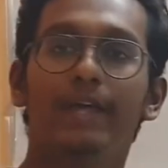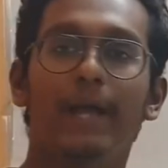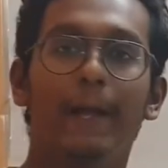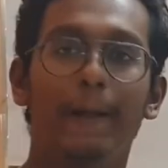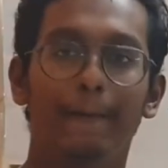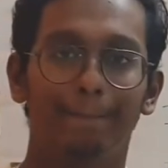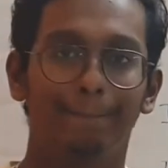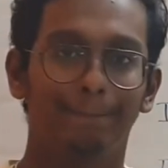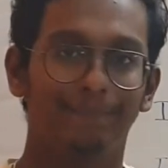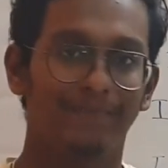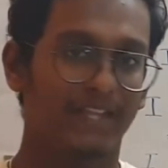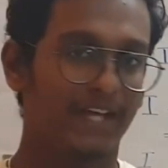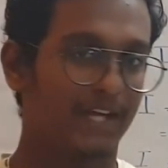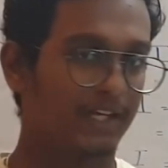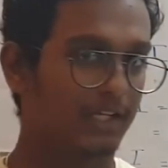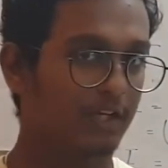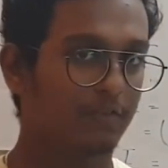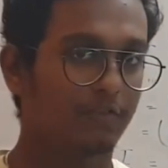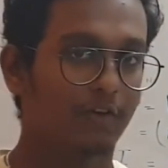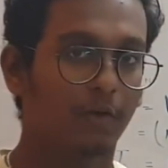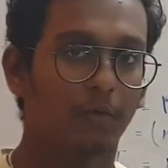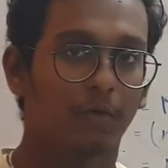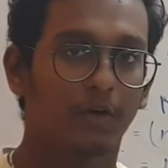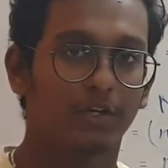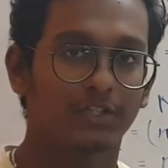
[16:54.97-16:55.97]
yeah, thank you
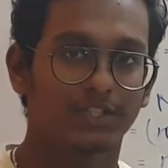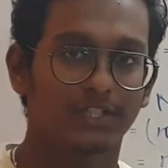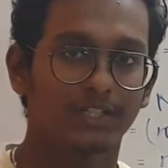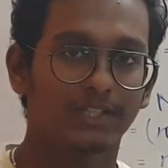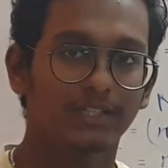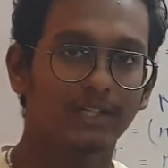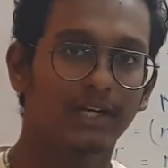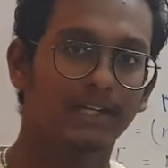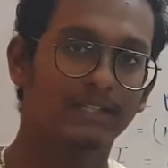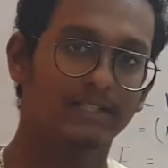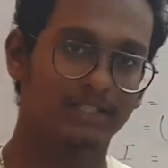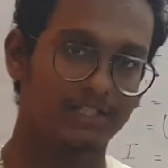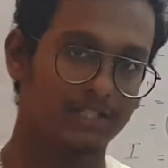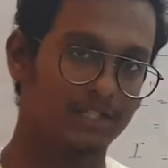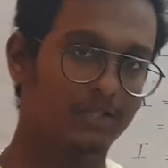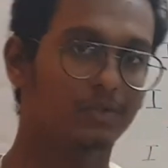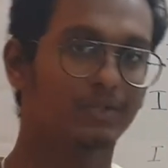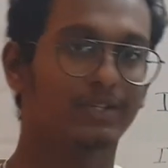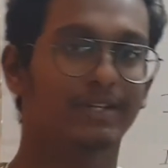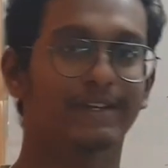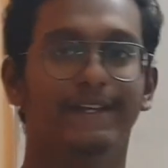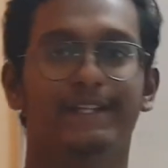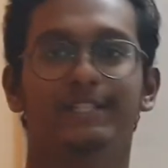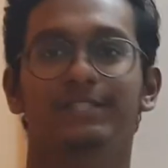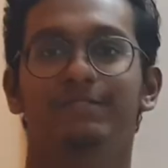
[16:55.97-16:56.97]
for watching and see you
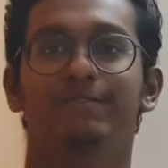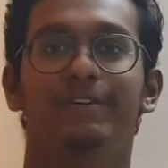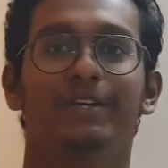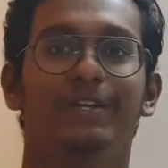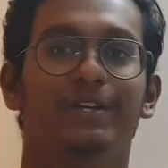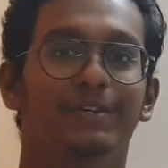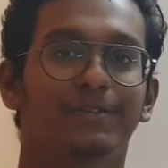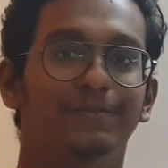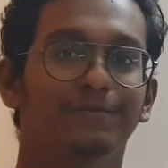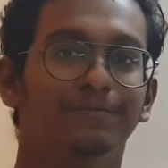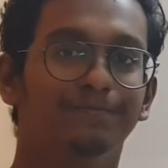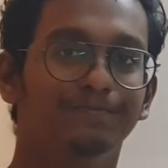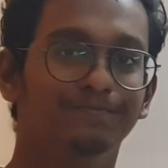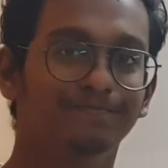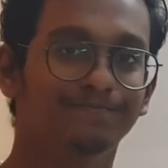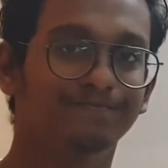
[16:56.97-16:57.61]
in the next video.